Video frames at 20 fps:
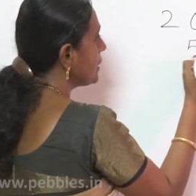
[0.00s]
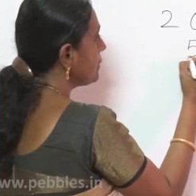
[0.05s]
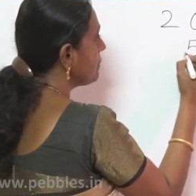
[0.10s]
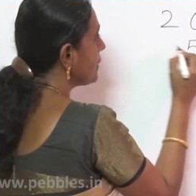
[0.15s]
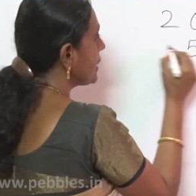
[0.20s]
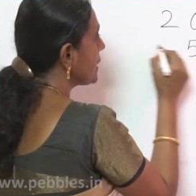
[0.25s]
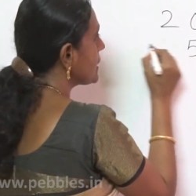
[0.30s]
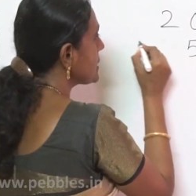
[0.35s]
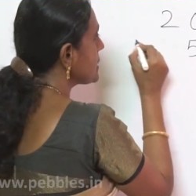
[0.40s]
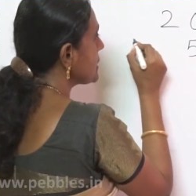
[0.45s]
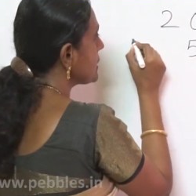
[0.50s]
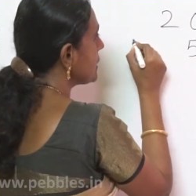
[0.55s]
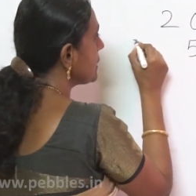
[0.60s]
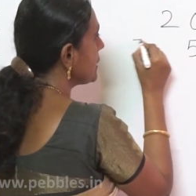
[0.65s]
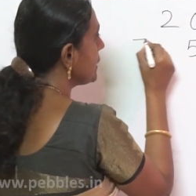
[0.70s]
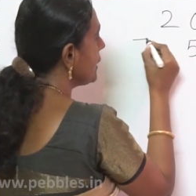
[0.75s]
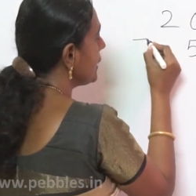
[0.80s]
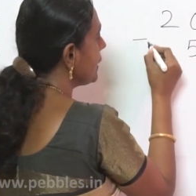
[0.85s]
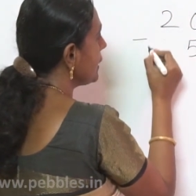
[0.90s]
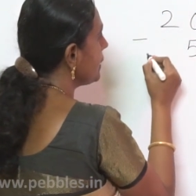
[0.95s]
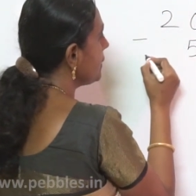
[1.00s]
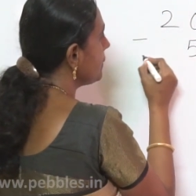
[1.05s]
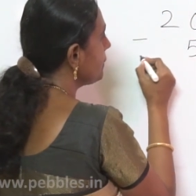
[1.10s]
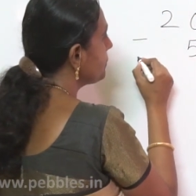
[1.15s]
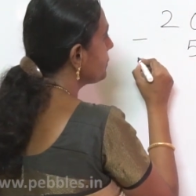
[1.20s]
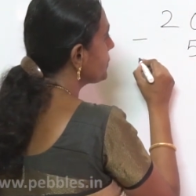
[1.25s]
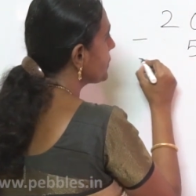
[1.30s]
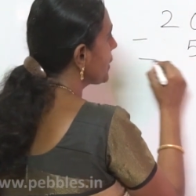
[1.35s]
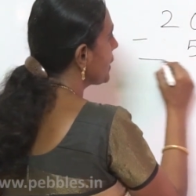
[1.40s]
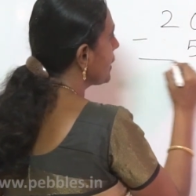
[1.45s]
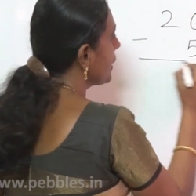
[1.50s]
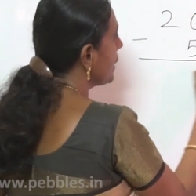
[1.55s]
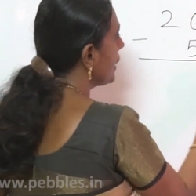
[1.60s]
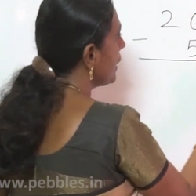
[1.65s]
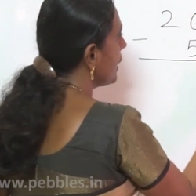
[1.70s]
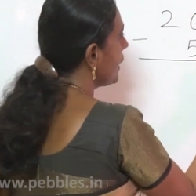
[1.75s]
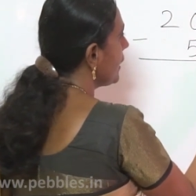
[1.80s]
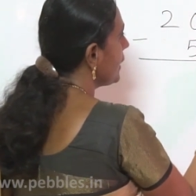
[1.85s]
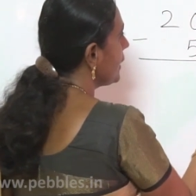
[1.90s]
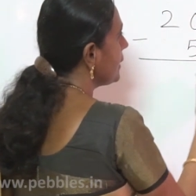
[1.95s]
divisor here
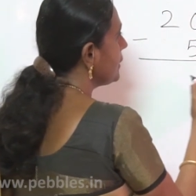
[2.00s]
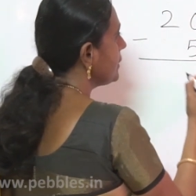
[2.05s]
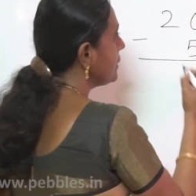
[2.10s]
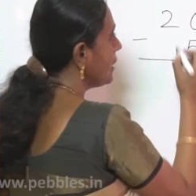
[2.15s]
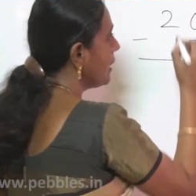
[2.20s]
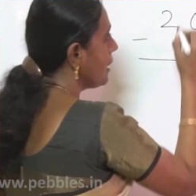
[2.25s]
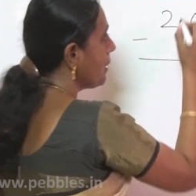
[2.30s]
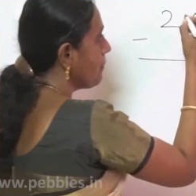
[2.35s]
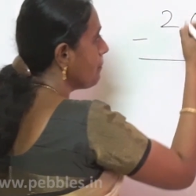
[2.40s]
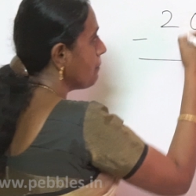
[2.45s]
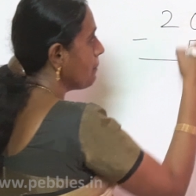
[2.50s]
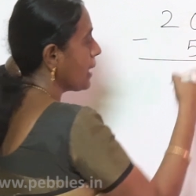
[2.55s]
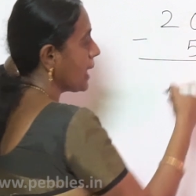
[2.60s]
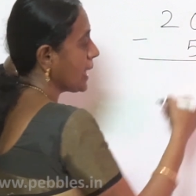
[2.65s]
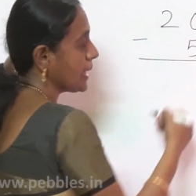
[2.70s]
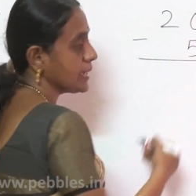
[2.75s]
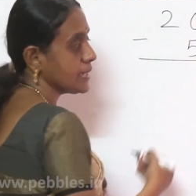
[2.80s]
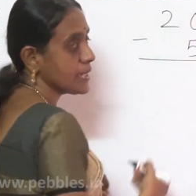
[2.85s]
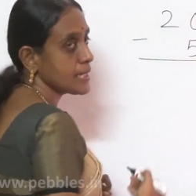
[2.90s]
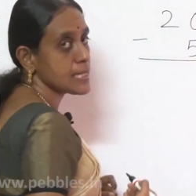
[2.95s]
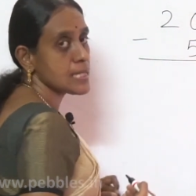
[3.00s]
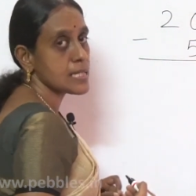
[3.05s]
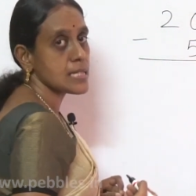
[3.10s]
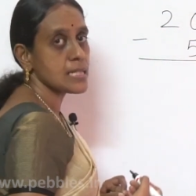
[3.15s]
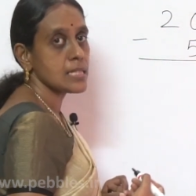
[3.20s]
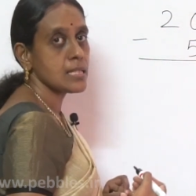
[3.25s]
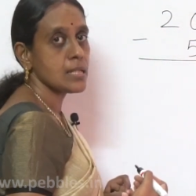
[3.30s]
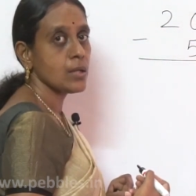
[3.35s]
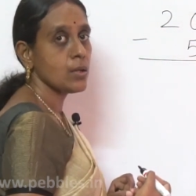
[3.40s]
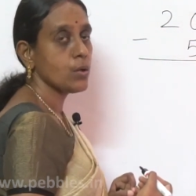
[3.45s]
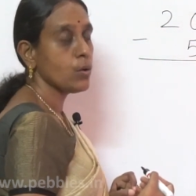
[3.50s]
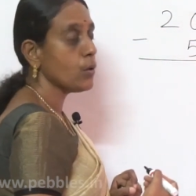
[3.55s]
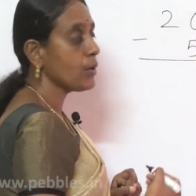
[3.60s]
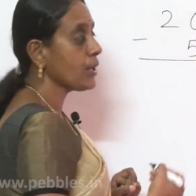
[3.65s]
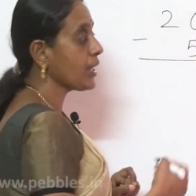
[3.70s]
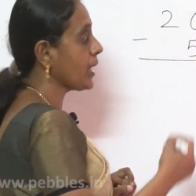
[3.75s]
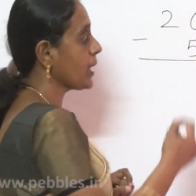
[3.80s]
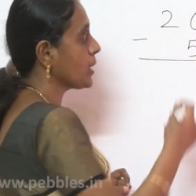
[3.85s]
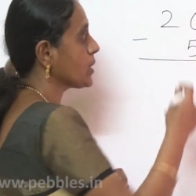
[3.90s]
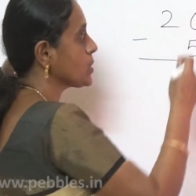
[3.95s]
and minus,
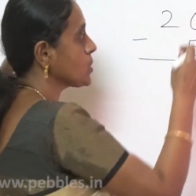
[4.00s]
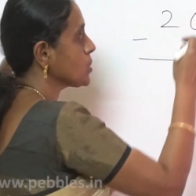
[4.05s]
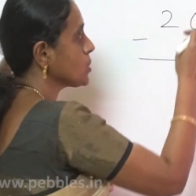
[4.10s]
okay.